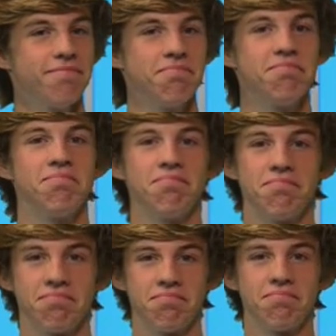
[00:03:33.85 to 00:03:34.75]

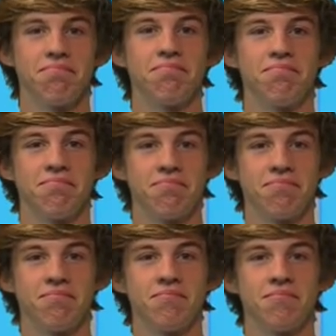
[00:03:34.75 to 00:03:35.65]

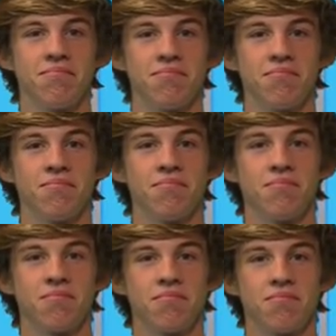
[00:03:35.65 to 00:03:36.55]

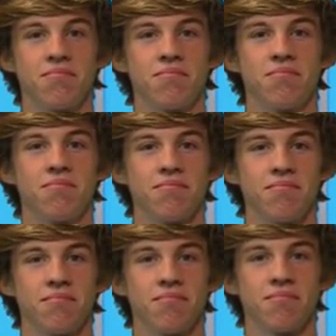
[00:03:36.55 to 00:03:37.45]

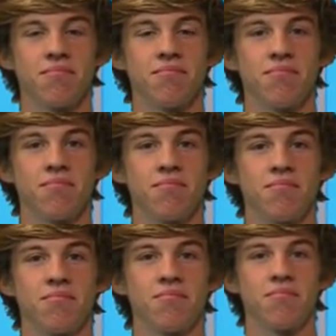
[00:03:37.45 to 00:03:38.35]

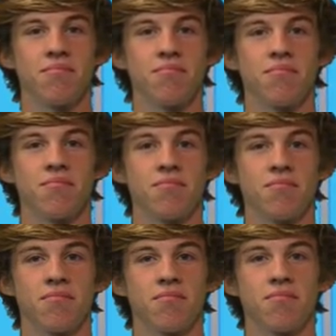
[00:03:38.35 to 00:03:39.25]

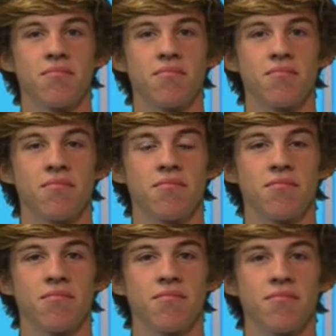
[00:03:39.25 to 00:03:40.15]

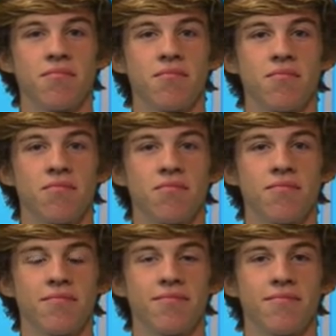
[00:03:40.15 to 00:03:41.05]

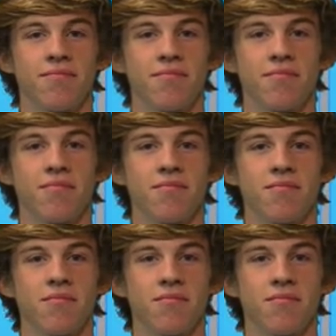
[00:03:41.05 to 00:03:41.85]
This person isn't speaking.